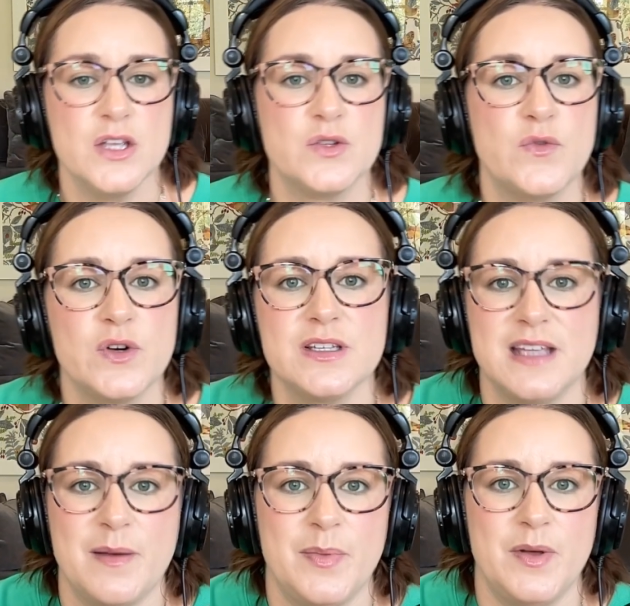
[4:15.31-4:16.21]
So for
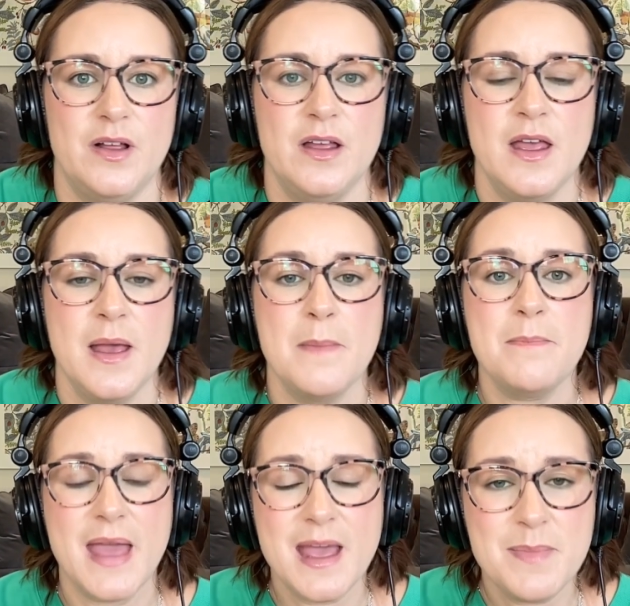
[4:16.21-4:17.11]
example,
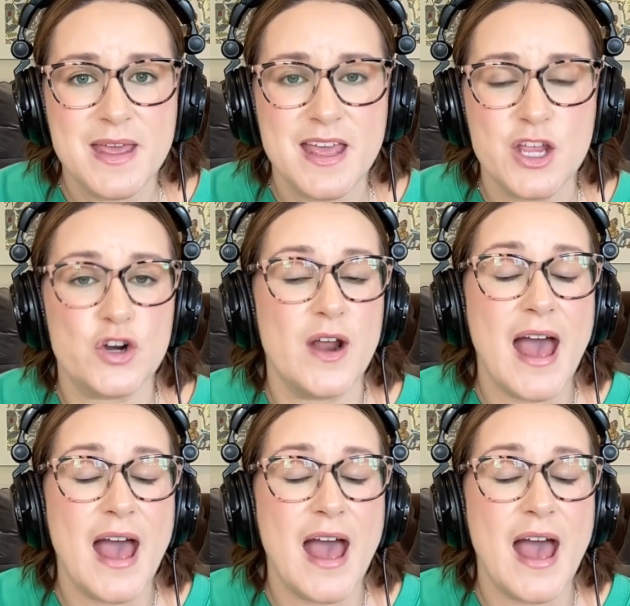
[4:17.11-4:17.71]
maybe your